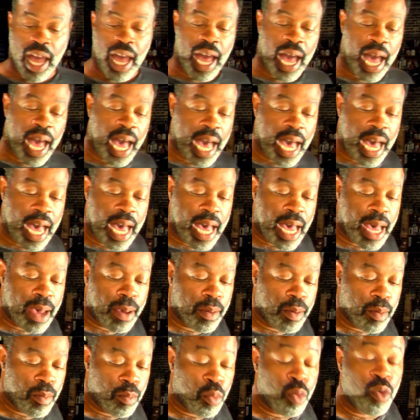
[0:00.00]
I
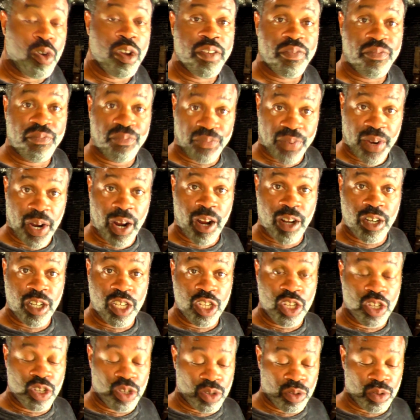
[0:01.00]
prefer to
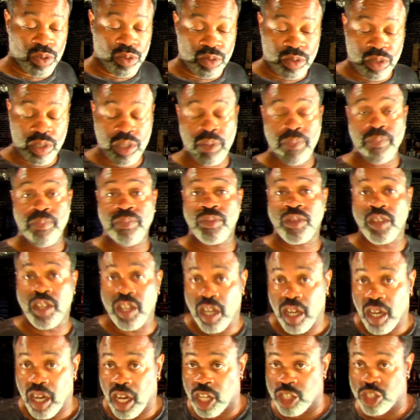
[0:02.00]
use
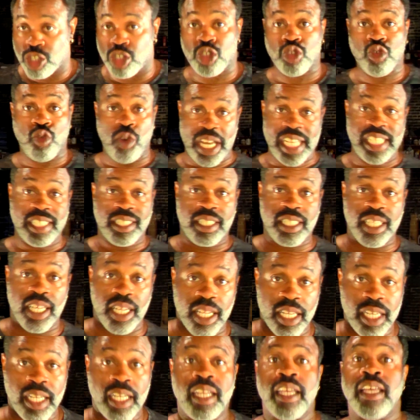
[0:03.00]
a straight
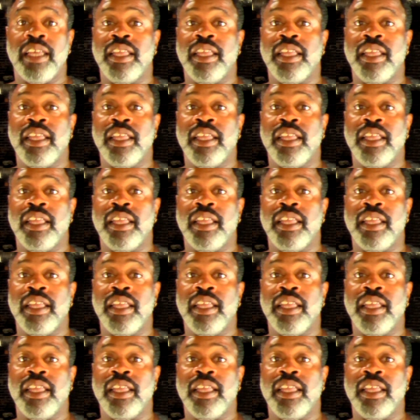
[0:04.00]
sealant,